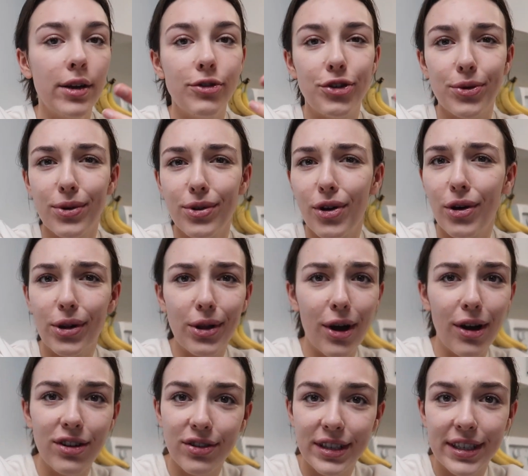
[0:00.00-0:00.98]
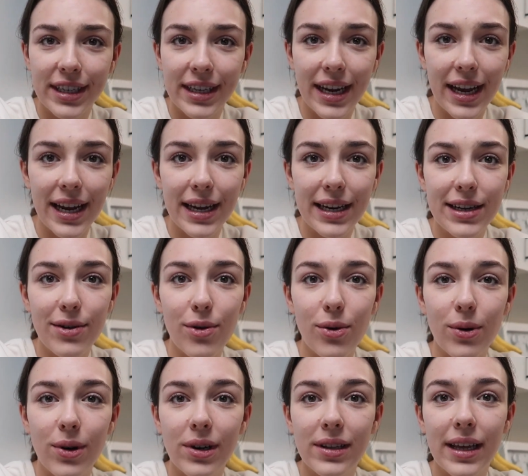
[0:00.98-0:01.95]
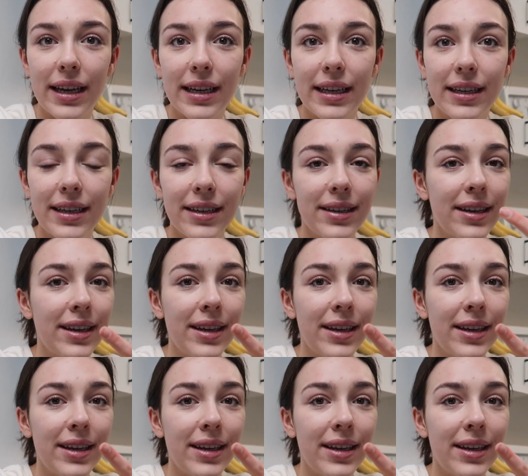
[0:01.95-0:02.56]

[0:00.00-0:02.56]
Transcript: do a load of laundry today, or like,